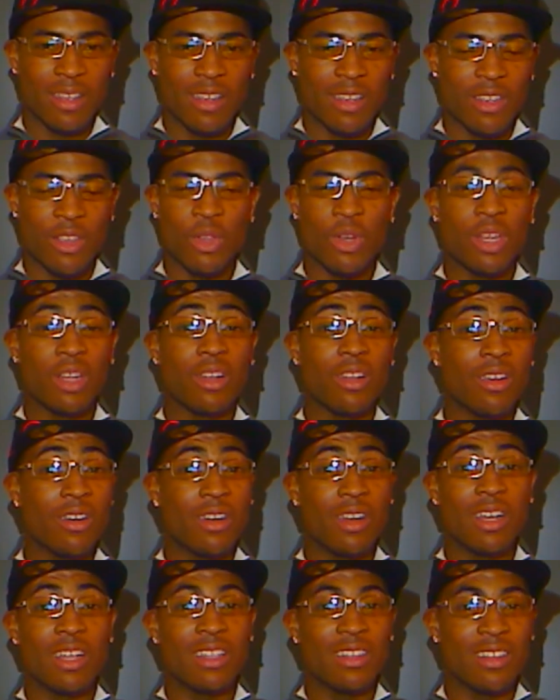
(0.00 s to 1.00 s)
You didn't learn
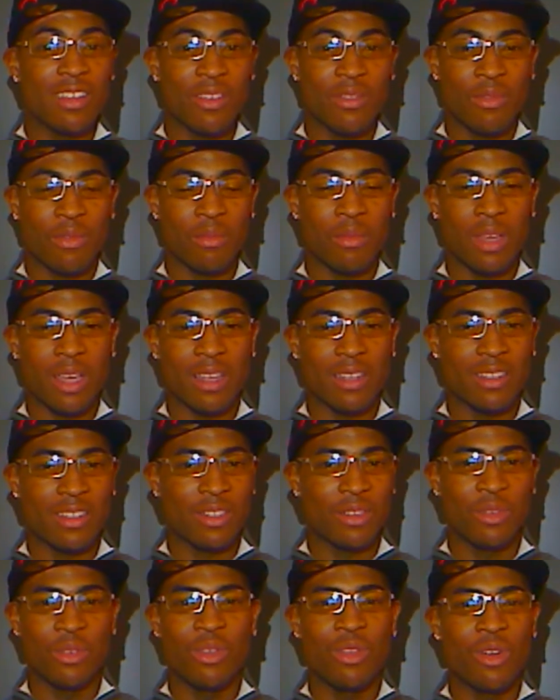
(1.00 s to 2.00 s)
anything from that.
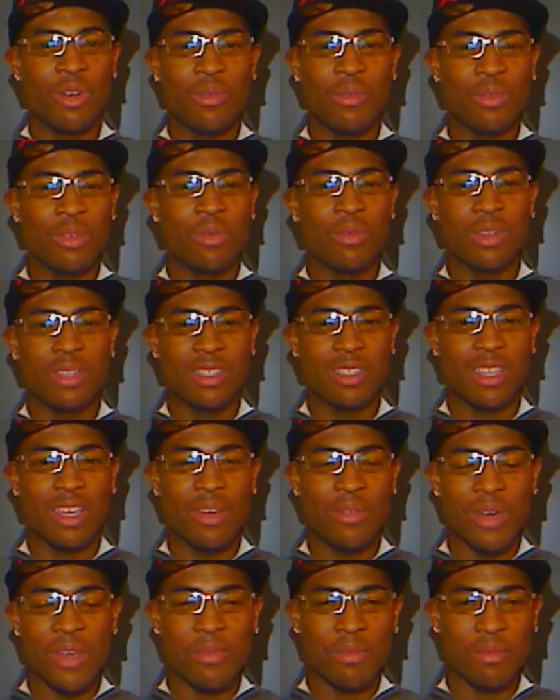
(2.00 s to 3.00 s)
So you want to stay
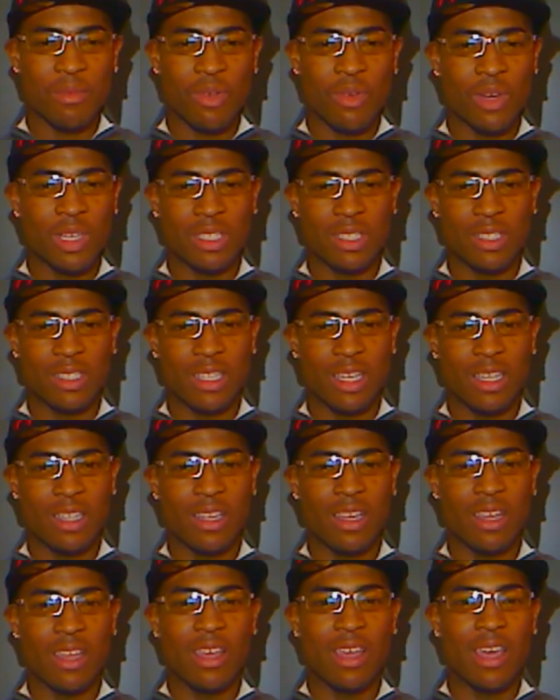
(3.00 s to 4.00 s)
away from questions like that.